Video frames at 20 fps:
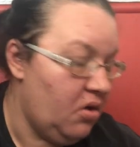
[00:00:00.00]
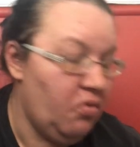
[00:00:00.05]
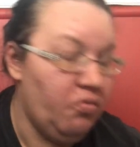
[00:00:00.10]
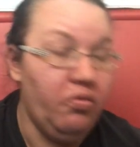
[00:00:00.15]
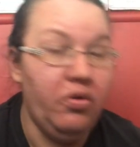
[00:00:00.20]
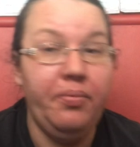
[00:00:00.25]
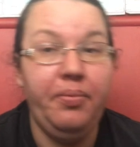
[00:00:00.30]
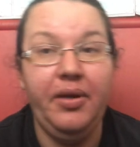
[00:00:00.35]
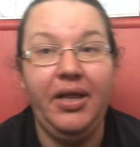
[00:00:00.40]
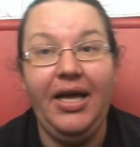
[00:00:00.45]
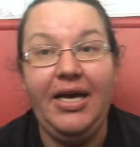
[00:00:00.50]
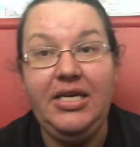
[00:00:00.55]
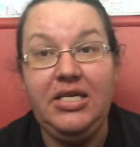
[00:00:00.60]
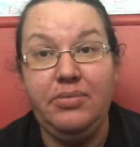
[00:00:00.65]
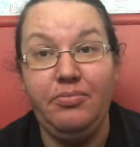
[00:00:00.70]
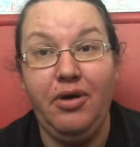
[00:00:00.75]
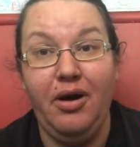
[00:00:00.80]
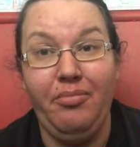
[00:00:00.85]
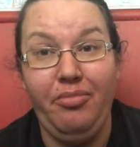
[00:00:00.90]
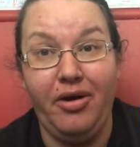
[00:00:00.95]
replaced
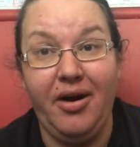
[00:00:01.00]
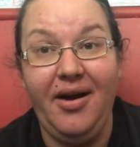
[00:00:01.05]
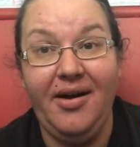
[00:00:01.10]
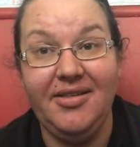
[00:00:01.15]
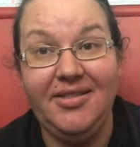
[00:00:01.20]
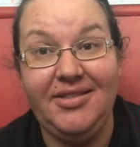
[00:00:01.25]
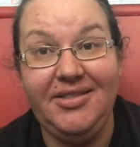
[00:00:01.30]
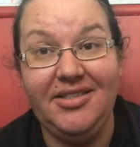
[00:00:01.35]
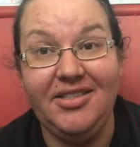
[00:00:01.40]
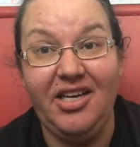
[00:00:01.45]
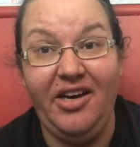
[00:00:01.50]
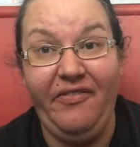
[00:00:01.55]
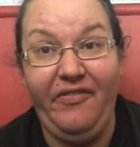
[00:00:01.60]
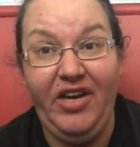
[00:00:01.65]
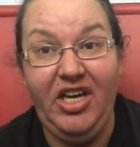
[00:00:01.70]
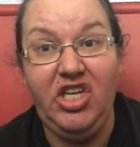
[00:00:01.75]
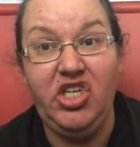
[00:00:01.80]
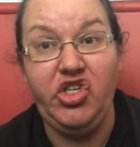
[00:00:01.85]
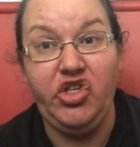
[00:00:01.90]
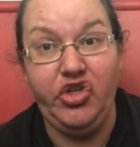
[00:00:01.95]
my bras since I
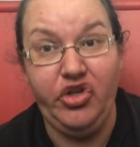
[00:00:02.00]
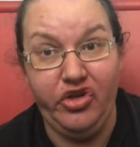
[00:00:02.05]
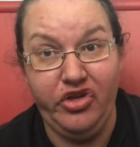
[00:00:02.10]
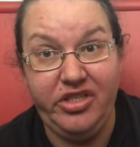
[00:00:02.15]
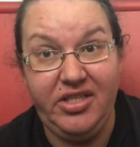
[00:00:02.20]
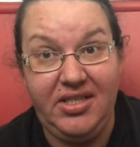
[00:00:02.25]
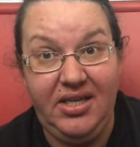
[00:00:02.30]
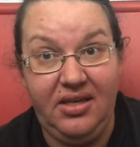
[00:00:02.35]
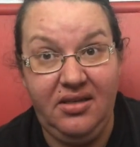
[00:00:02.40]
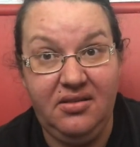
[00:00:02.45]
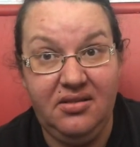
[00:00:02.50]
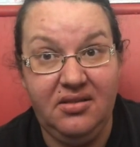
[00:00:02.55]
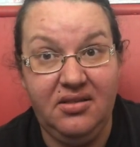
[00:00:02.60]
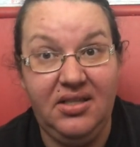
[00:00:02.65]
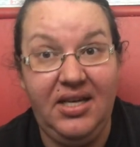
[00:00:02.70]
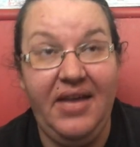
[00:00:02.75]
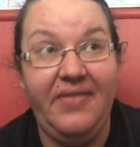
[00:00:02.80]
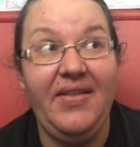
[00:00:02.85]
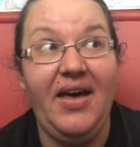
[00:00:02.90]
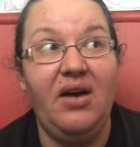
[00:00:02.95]
finished nursing,
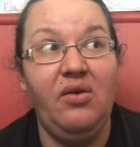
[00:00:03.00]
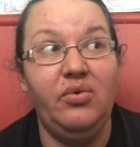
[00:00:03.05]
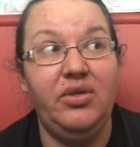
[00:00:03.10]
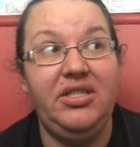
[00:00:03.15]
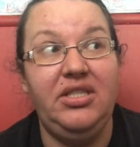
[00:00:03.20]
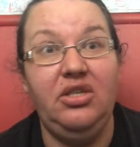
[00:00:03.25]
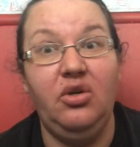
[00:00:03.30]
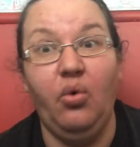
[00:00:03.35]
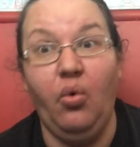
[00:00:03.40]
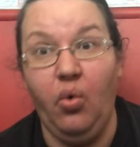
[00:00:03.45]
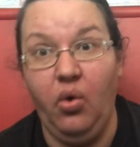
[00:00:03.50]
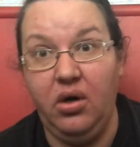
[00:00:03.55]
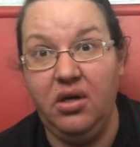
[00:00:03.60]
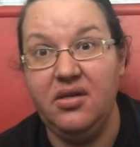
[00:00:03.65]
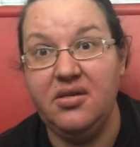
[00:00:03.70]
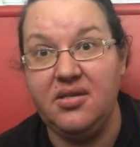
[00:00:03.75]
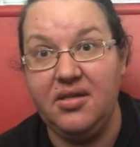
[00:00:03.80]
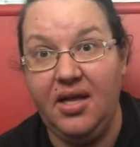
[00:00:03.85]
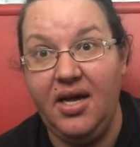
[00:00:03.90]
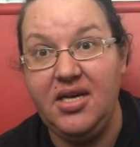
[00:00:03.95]
and that was in
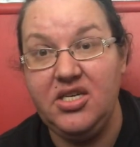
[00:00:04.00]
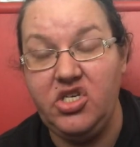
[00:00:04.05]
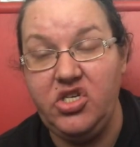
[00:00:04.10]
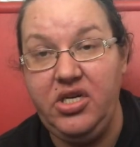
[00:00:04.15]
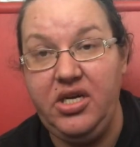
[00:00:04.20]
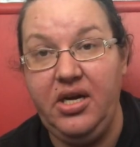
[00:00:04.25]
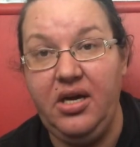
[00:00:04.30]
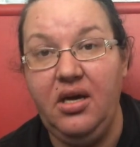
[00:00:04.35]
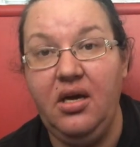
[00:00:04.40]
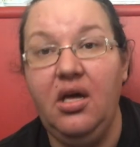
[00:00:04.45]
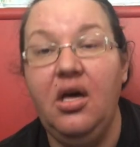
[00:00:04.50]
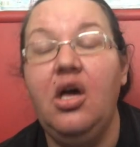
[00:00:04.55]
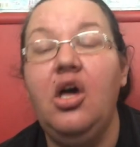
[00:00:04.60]
August last year.